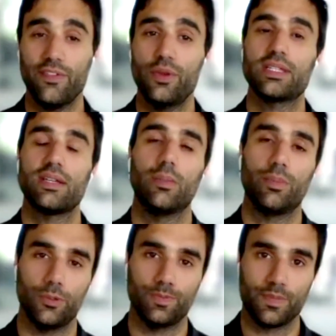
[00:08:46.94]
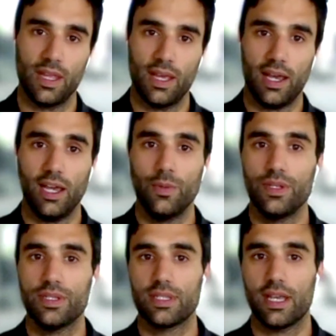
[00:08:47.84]
I'll give you an example. I
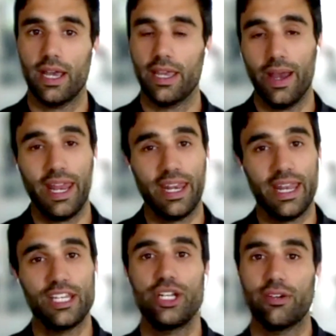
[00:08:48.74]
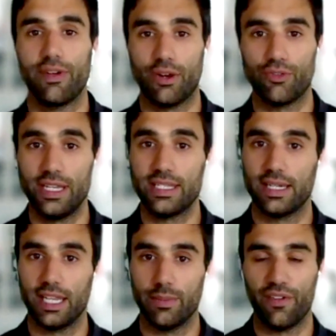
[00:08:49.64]
had an engineer around
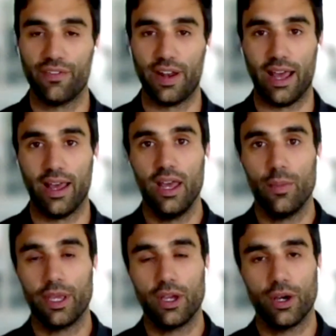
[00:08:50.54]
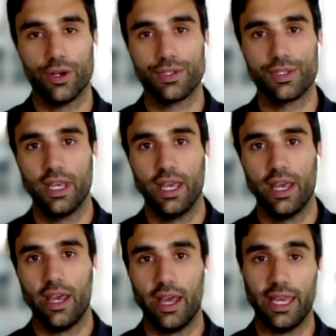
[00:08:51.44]
recently in my flat because
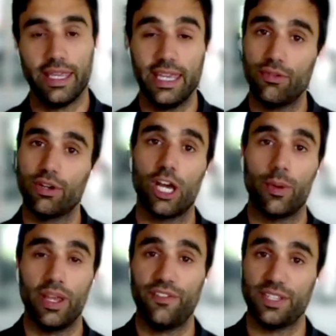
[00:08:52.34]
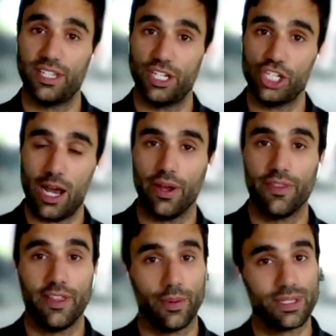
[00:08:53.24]
a year ago he fitted a
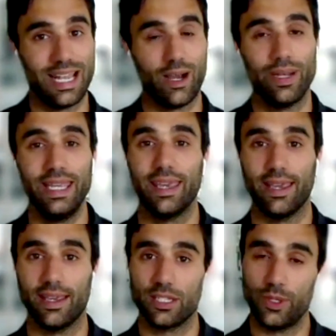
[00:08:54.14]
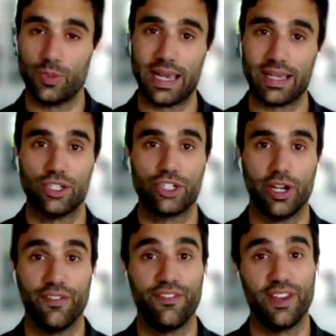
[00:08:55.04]
shower that was now leaking, so he was back
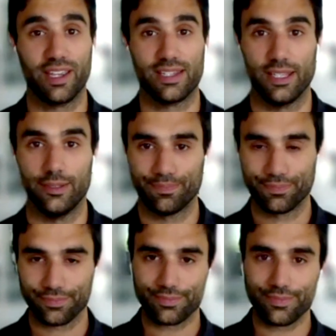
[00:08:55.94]
to try and fix it.